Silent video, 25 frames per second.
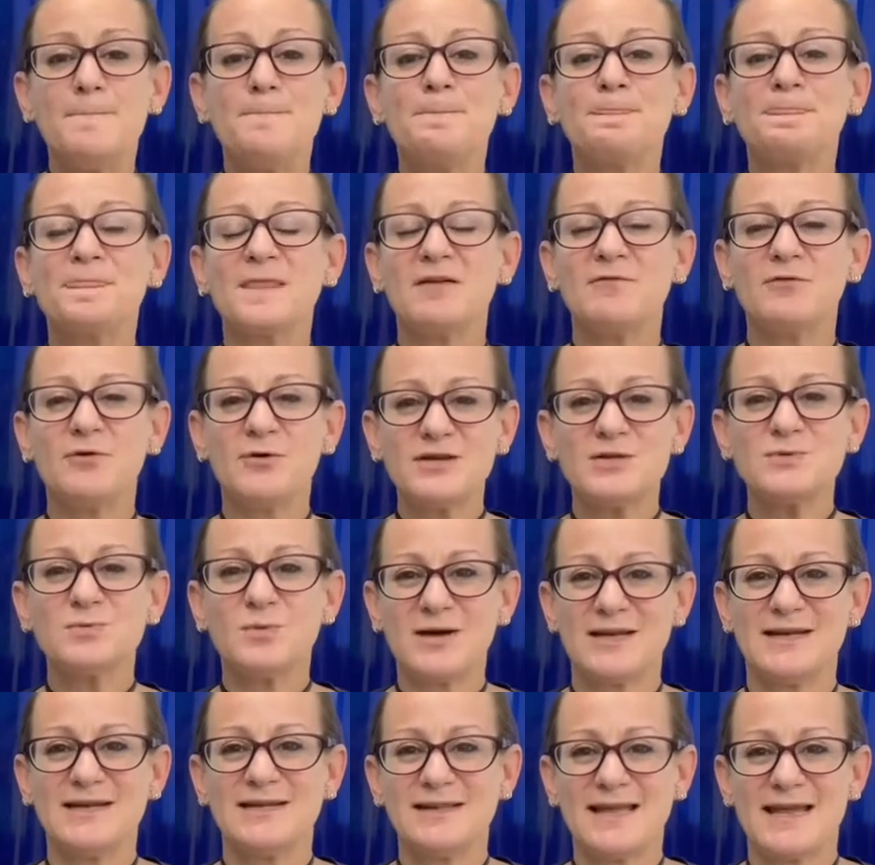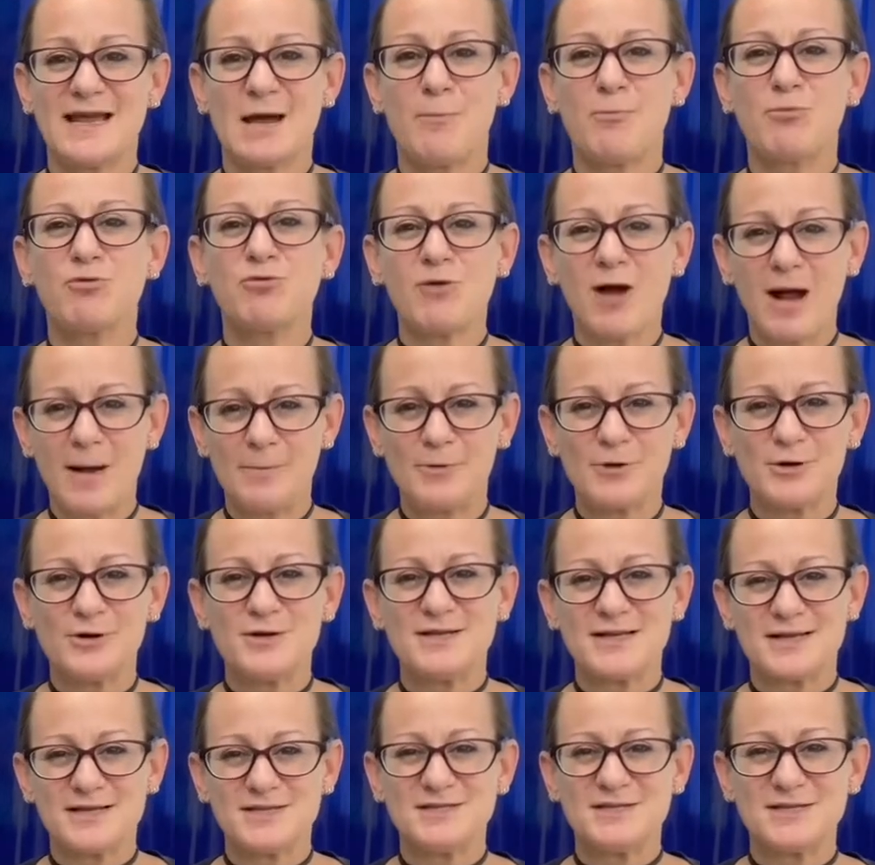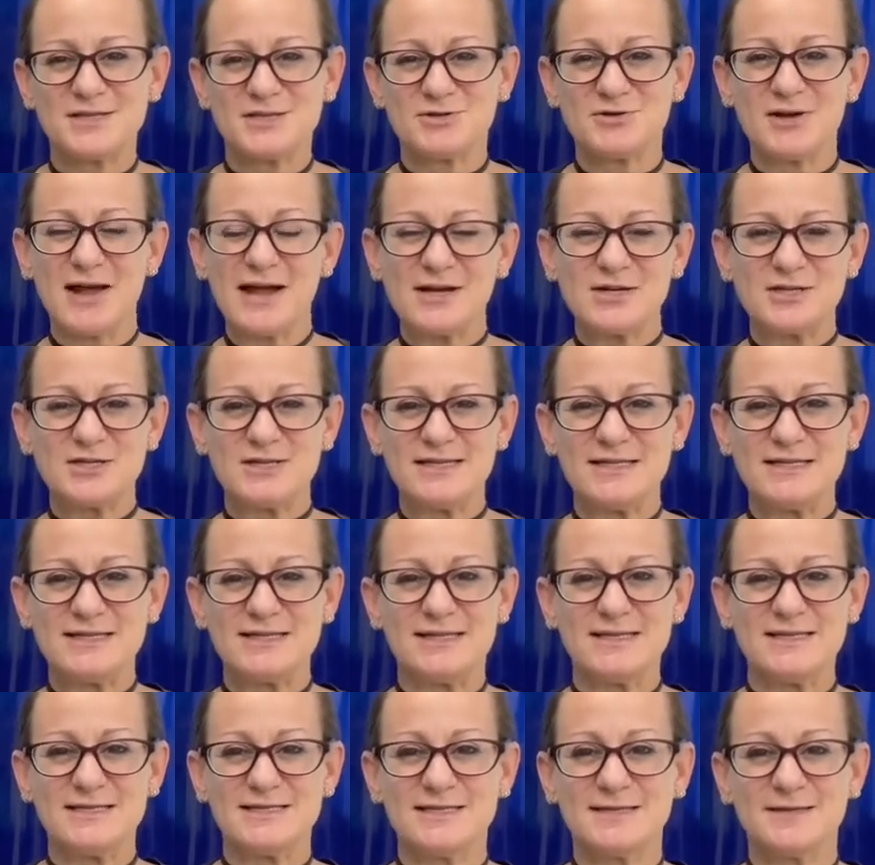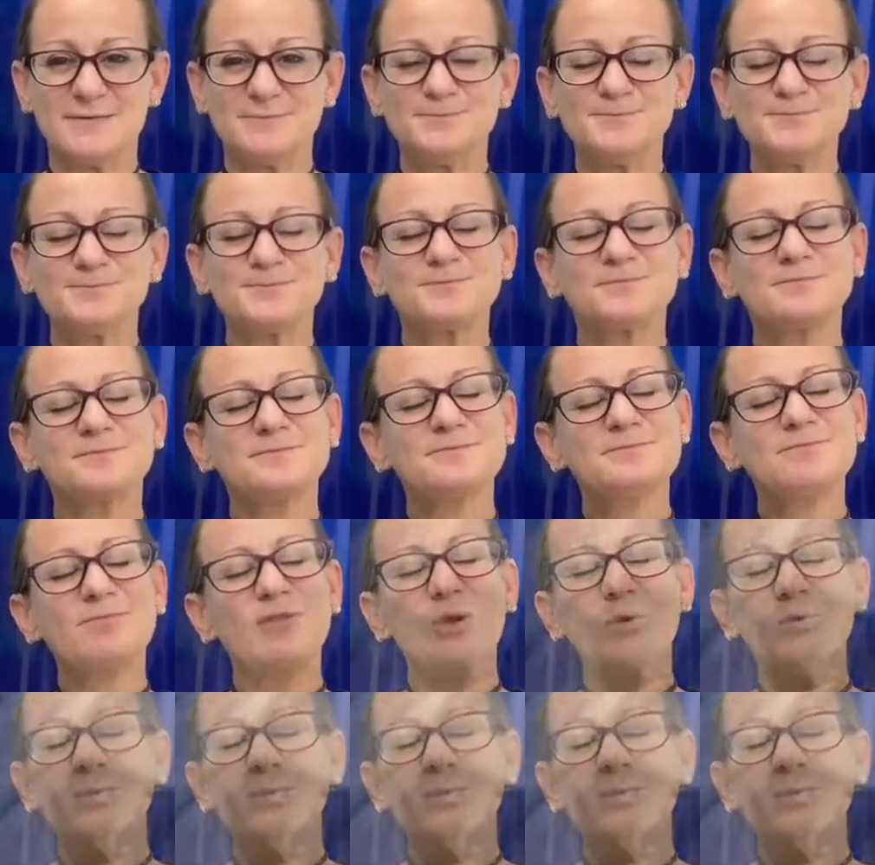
I've always wanted like a proper dust extraction system. We